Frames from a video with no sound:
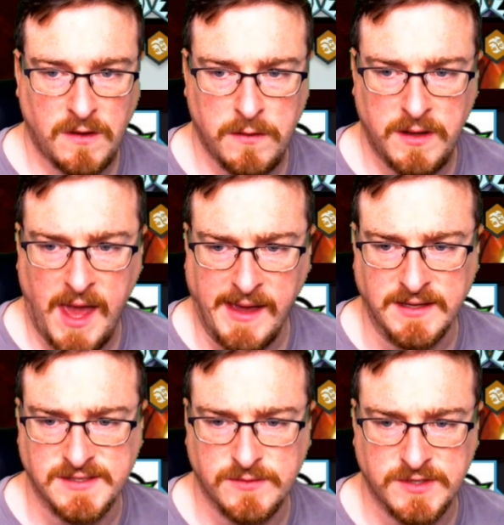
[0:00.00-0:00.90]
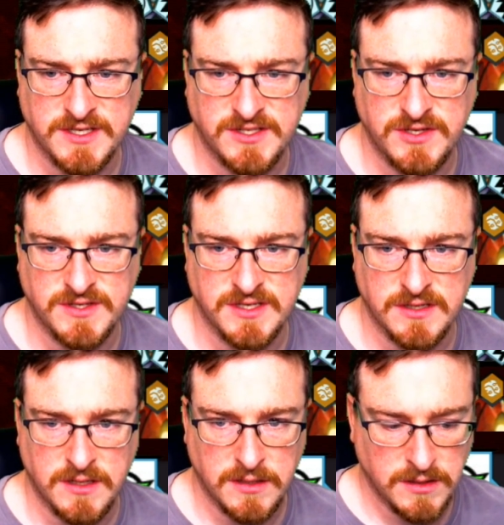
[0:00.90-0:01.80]
Okay, so we're just
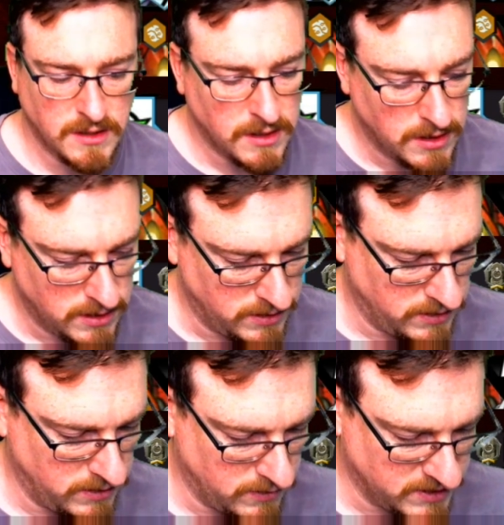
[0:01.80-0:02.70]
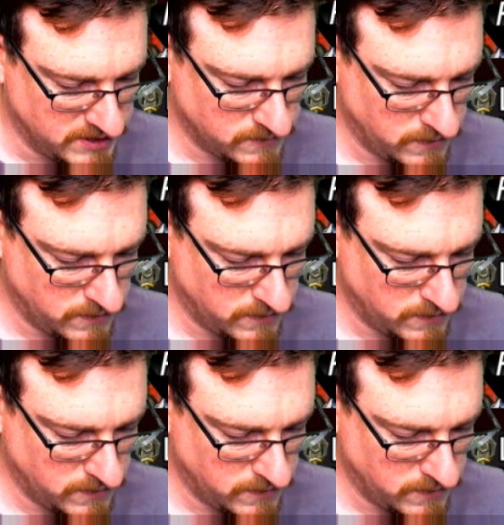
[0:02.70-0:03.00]
using you. I just